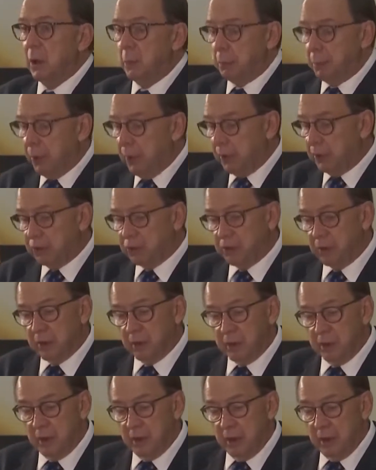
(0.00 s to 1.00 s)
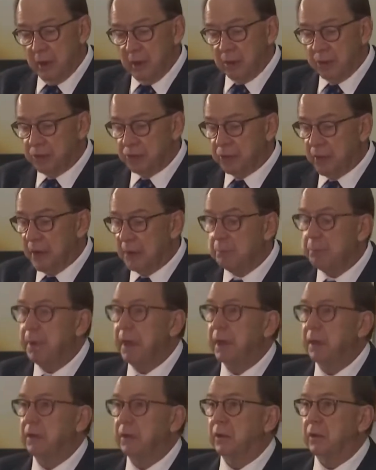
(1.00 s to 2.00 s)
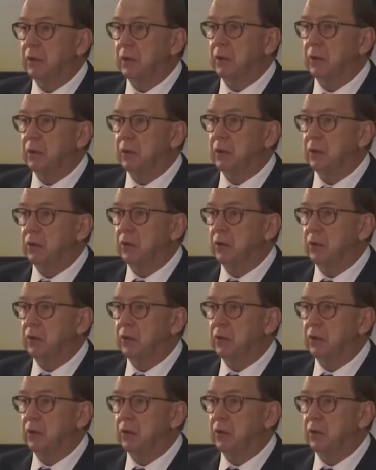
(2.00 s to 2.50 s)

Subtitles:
PRASA, the same pattern occurs.